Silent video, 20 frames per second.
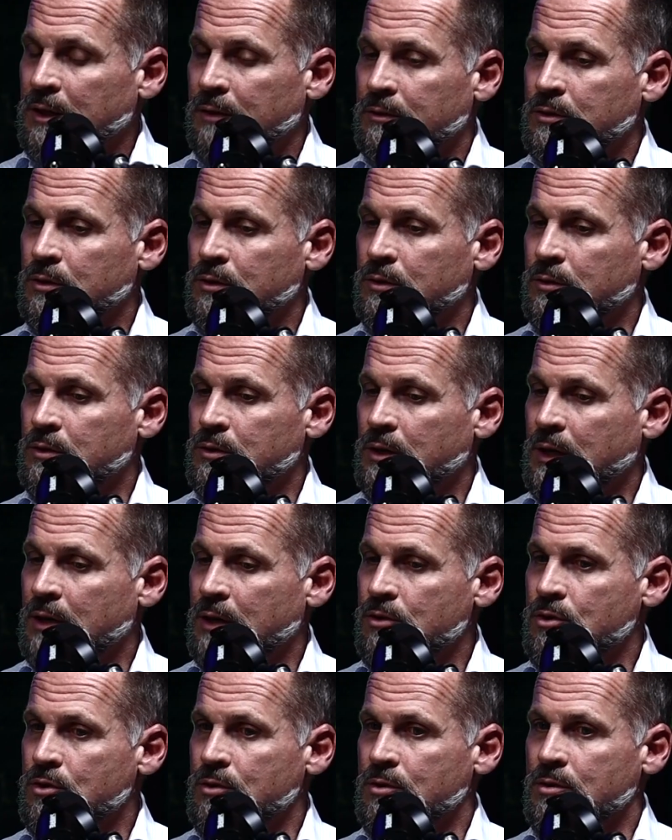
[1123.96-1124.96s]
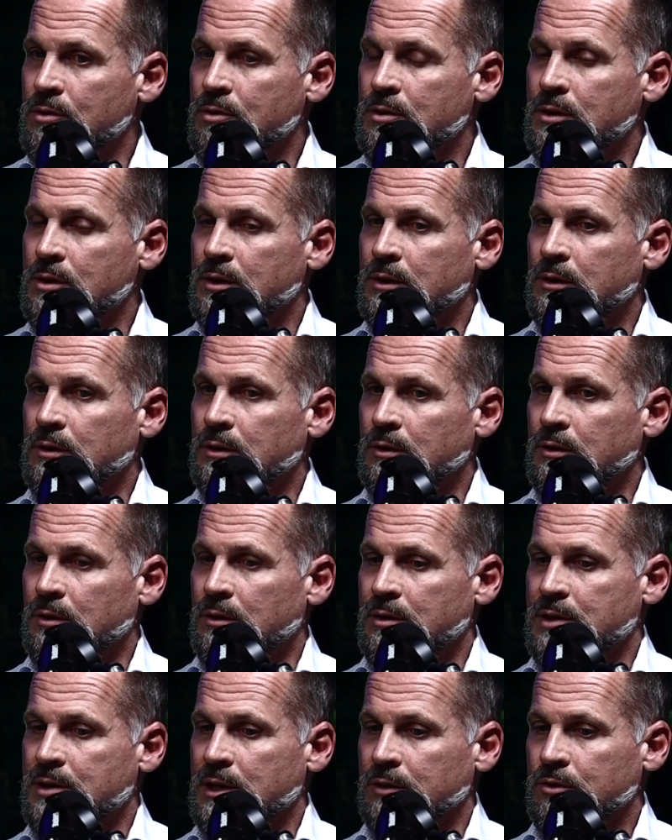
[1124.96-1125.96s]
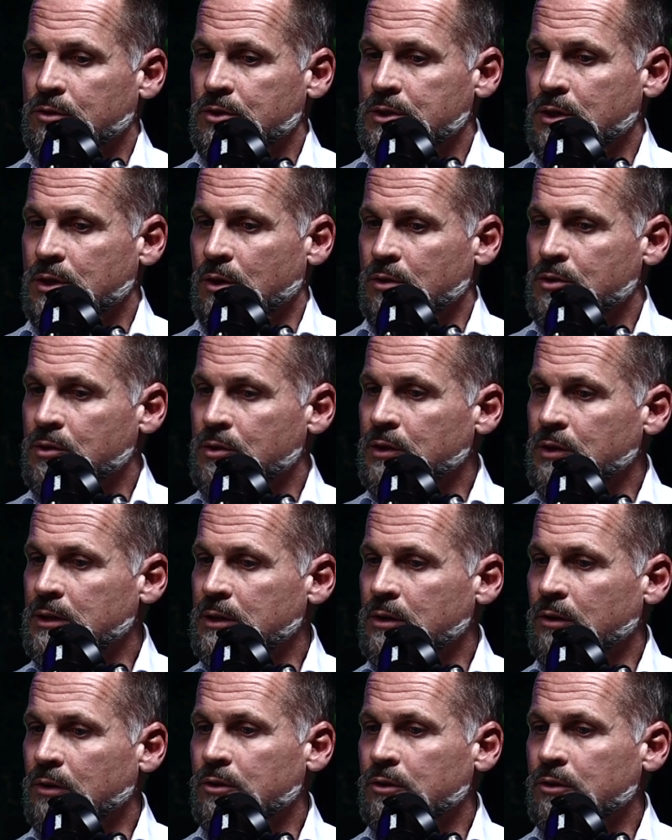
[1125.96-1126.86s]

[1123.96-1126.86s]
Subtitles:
to kitchens, sellers also need to